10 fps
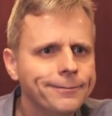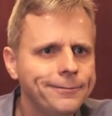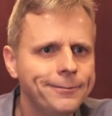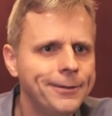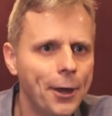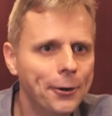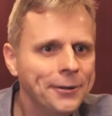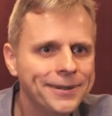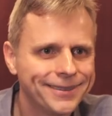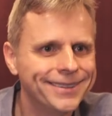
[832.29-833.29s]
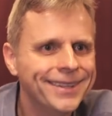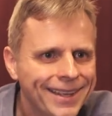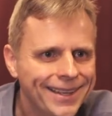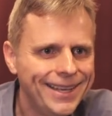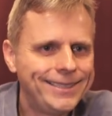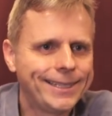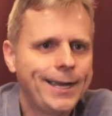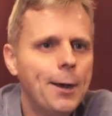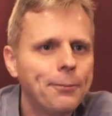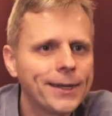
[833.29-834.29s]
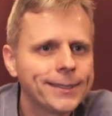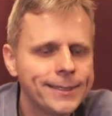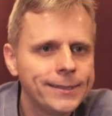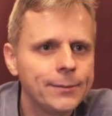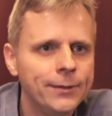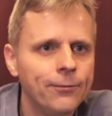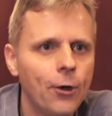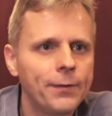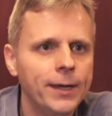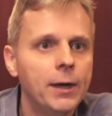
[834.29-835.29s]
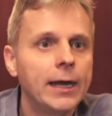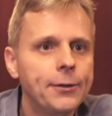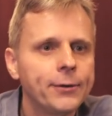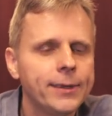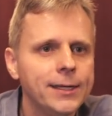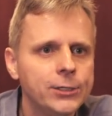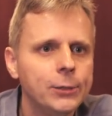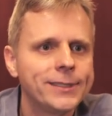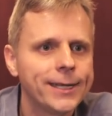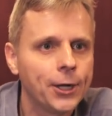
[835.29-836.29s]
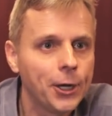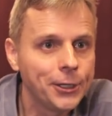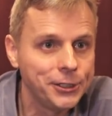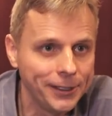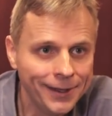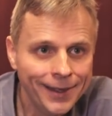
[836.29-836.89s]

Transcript: No. It's a complex system involving, among other things, human psychology.